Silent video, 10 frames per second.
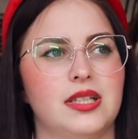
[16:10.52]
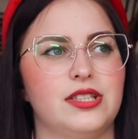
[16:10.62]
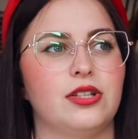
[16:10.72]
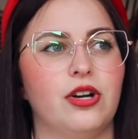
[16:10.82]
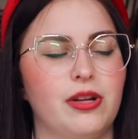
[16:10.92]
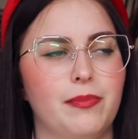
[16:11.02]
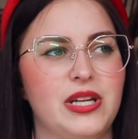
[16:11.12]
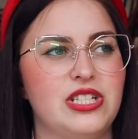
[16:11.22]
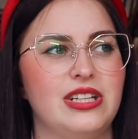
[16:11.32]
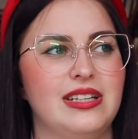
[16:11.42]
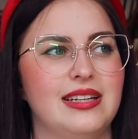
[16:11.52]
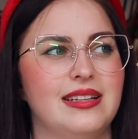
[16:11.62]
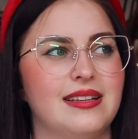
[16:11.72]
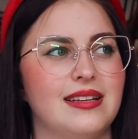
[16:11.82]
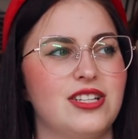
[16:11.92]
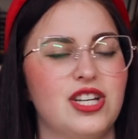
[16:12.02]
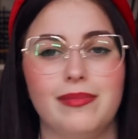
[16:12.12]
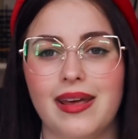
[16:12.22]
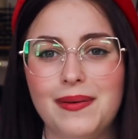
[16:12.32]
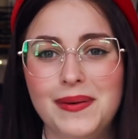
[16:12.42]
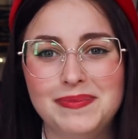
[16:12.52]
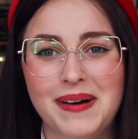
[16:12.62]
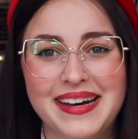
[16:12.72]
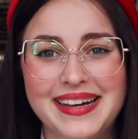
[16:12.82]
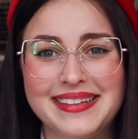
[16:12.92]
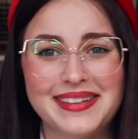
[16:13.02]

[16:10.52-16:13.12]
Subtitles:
Just heard a pigeon in the chimney, but